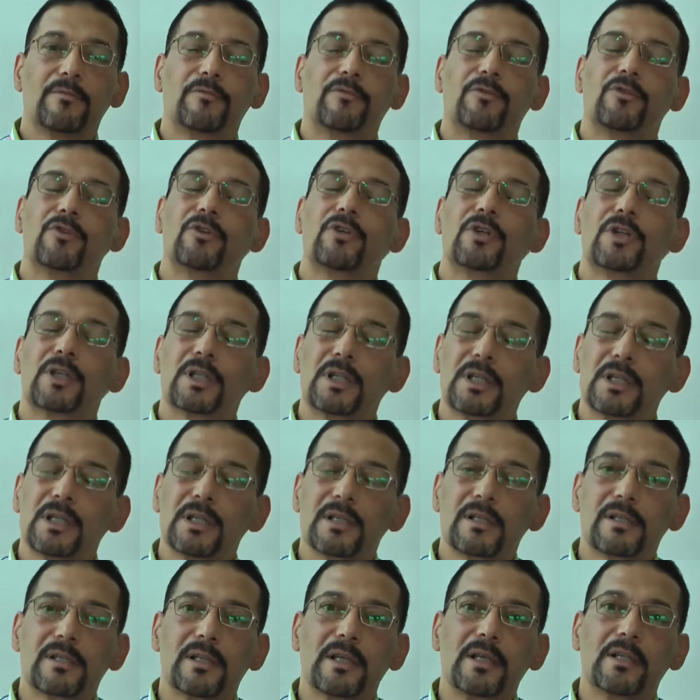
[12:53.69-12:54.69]
for
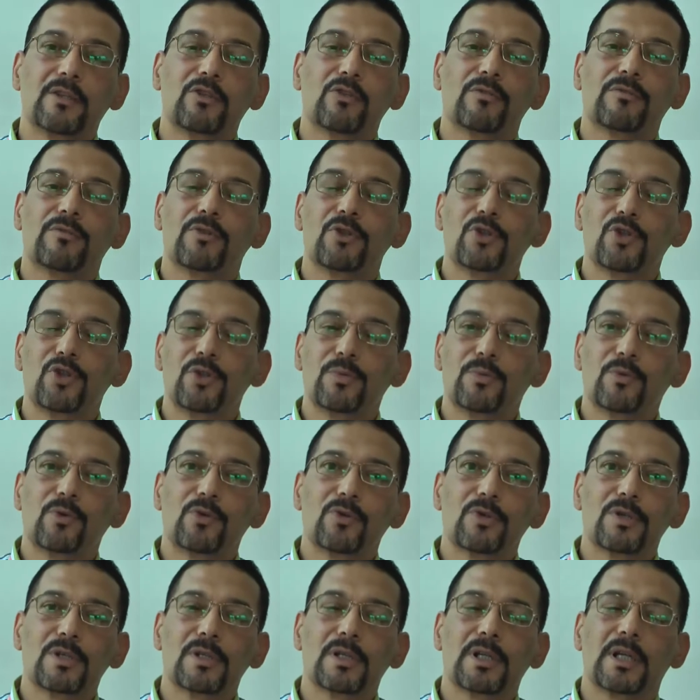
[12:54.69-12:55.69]
the state of
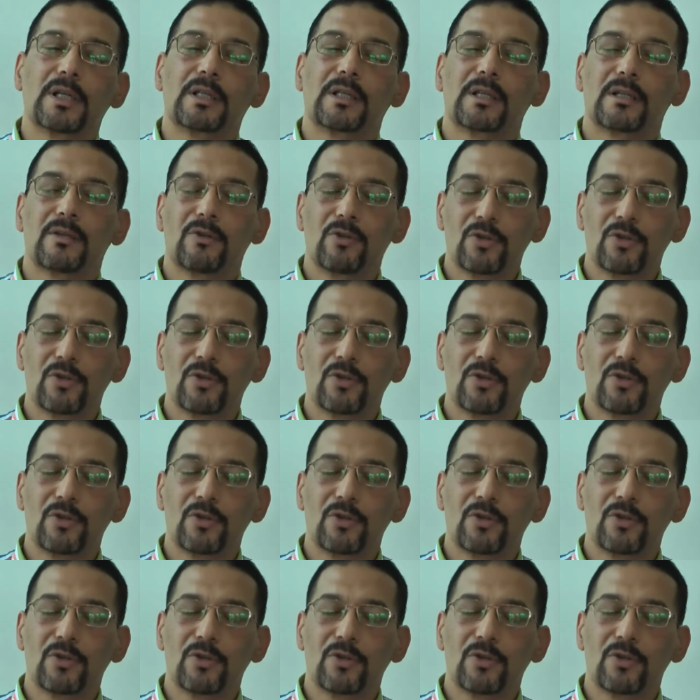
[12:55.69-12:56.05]
osteoporosis and